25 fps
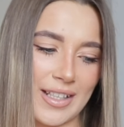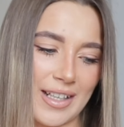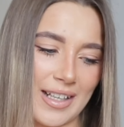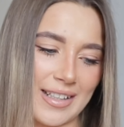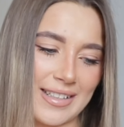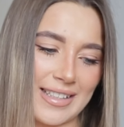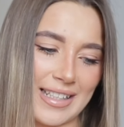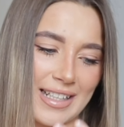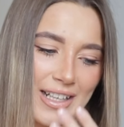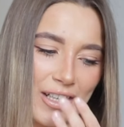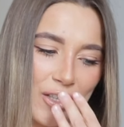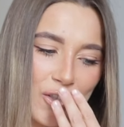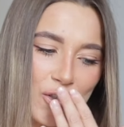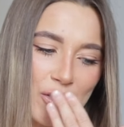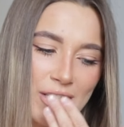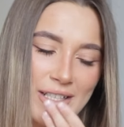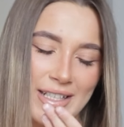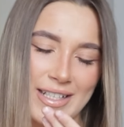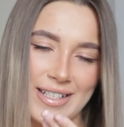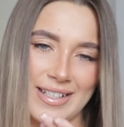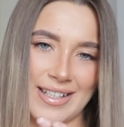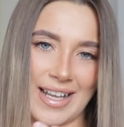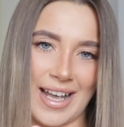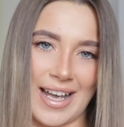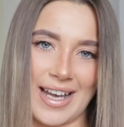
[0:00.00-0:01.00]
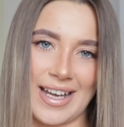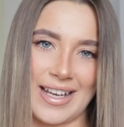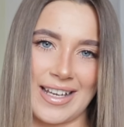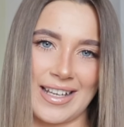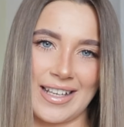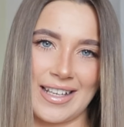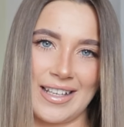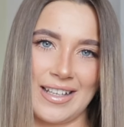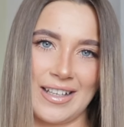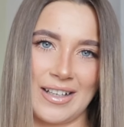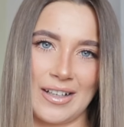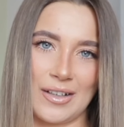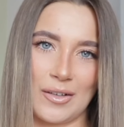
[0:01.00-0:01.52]
did I already
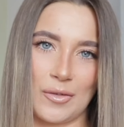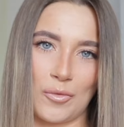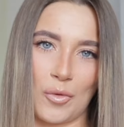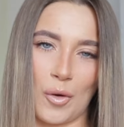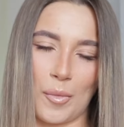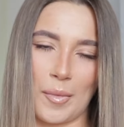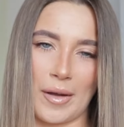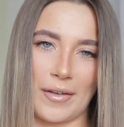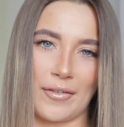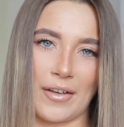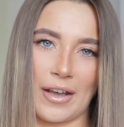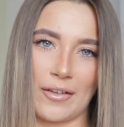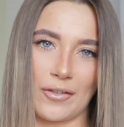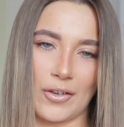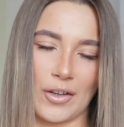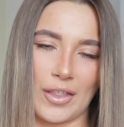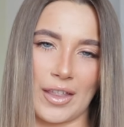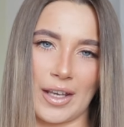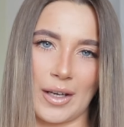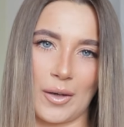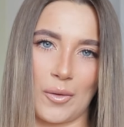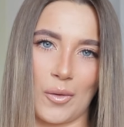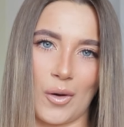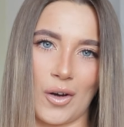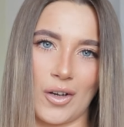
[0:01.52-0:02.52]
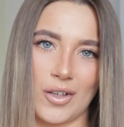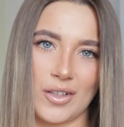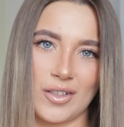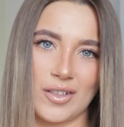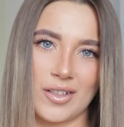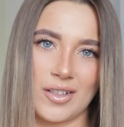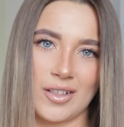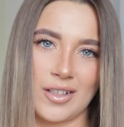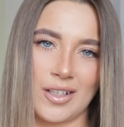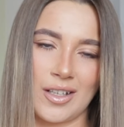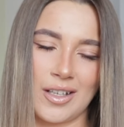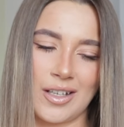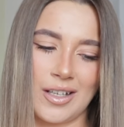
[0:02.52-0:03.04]
say what my favourite thing
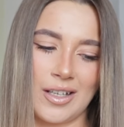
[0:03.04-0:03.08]
was?